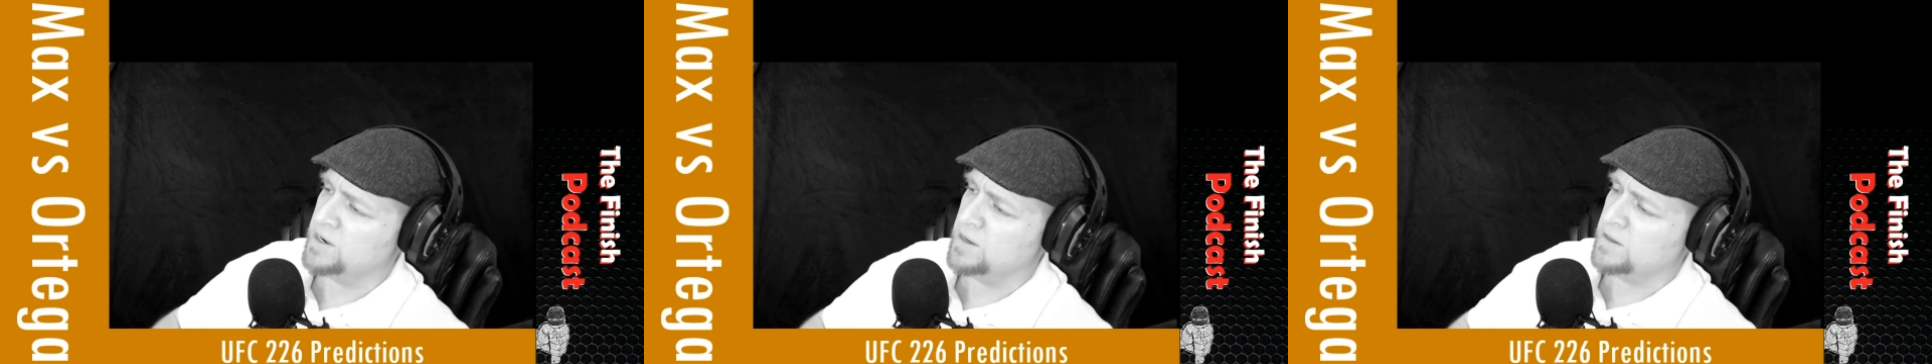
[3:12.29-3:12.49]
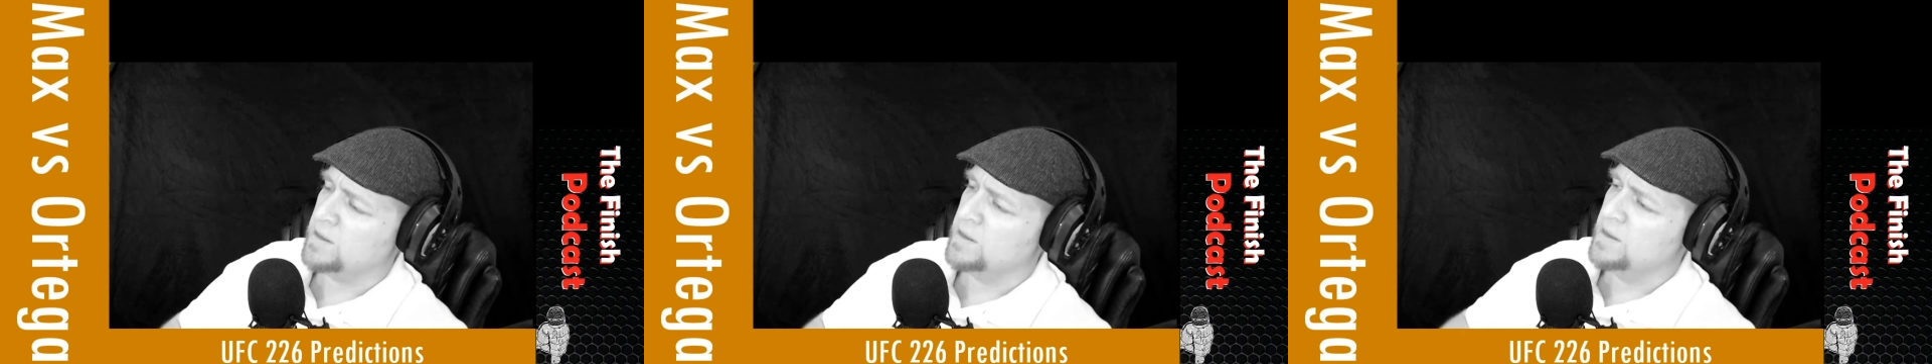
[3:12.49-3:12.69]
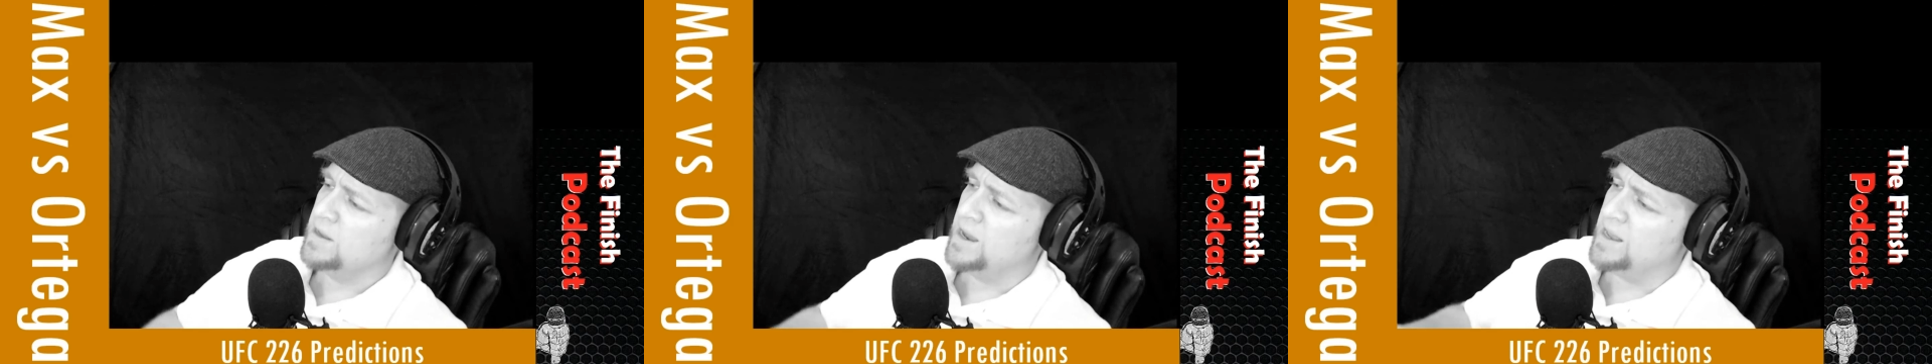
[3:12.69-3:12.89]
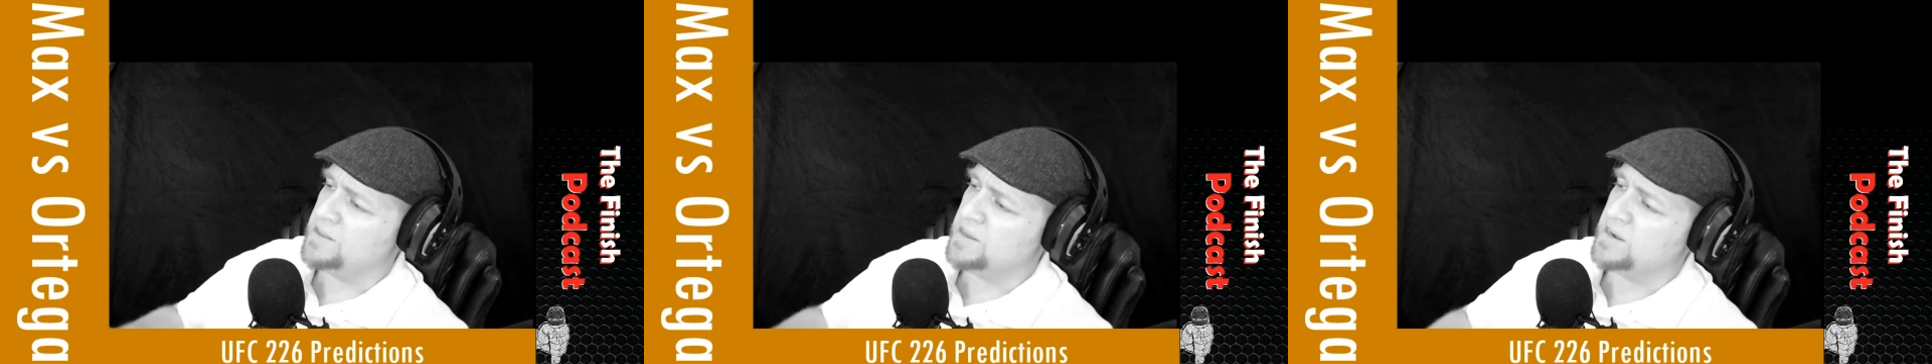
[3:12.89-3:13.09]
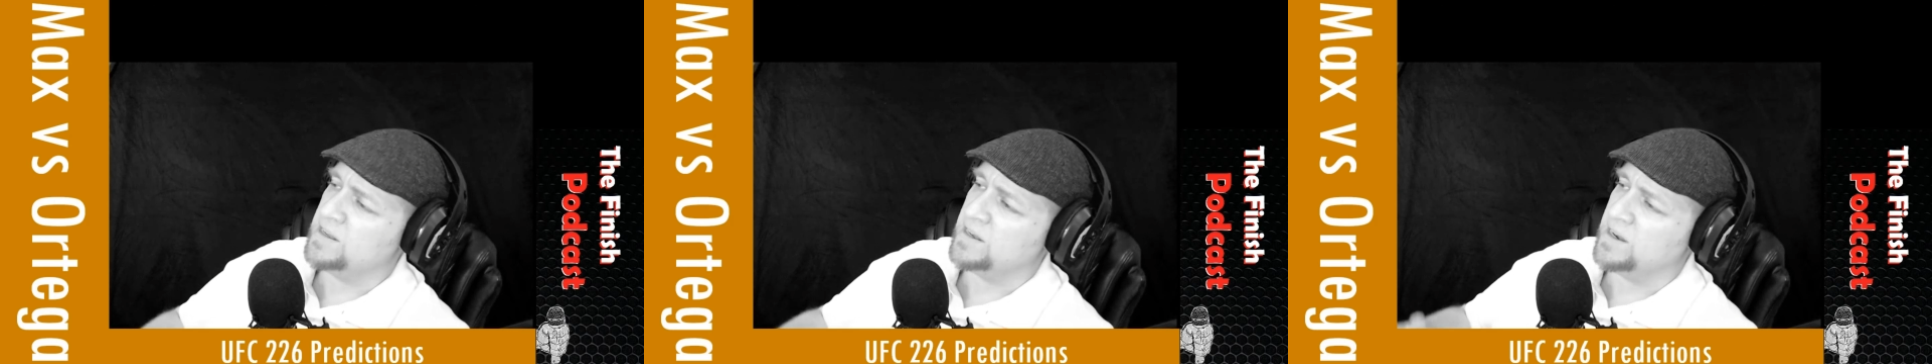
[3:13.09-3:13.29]
it. I
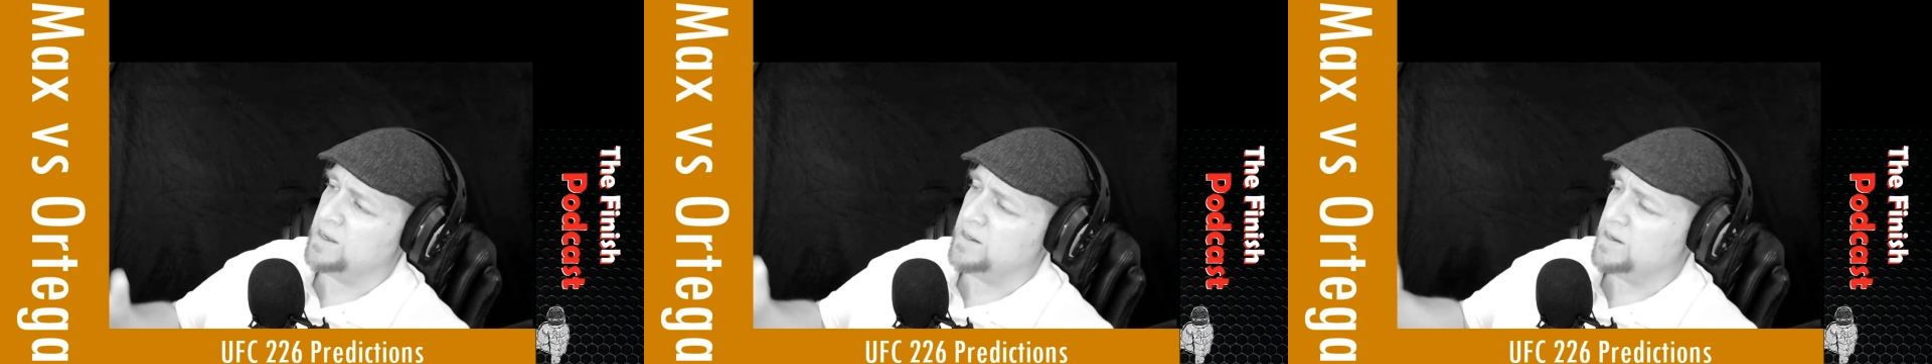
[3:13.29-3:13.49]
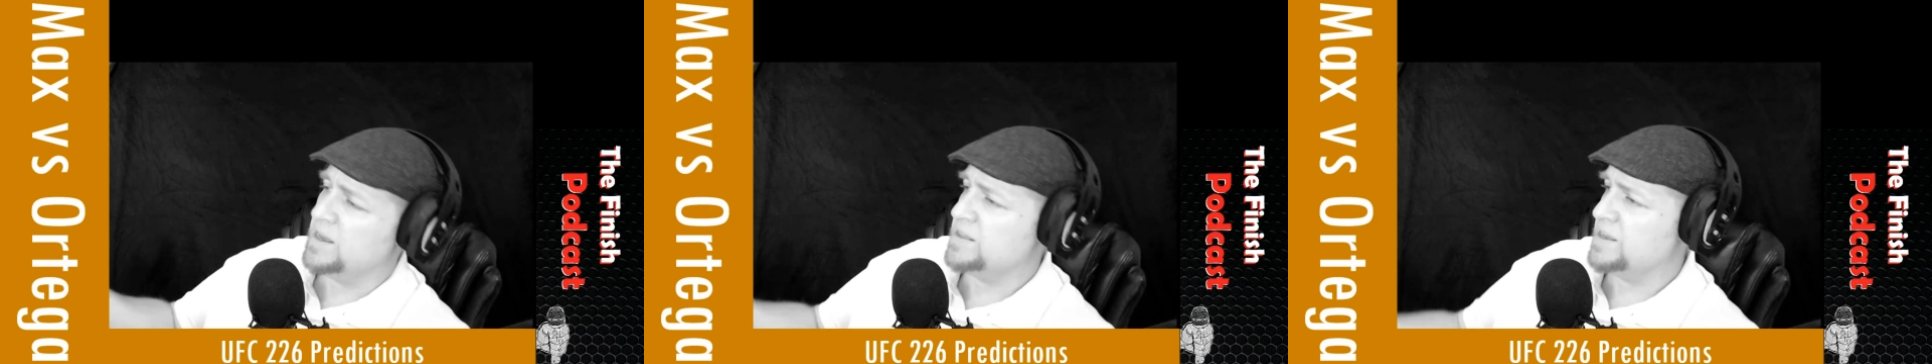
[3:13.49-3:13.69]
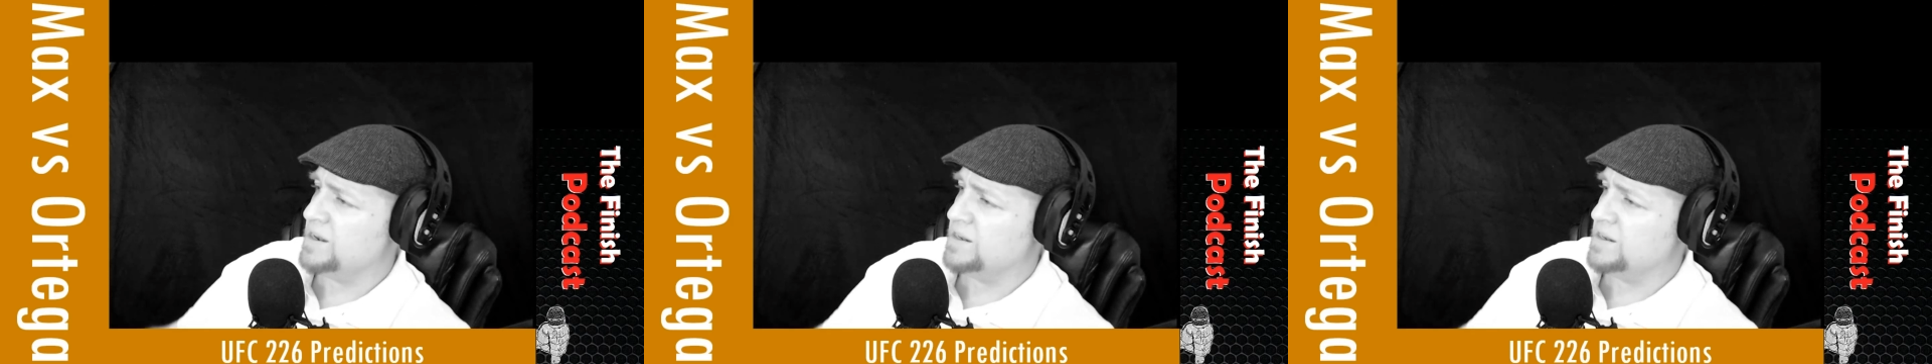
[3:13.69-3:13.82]
think he has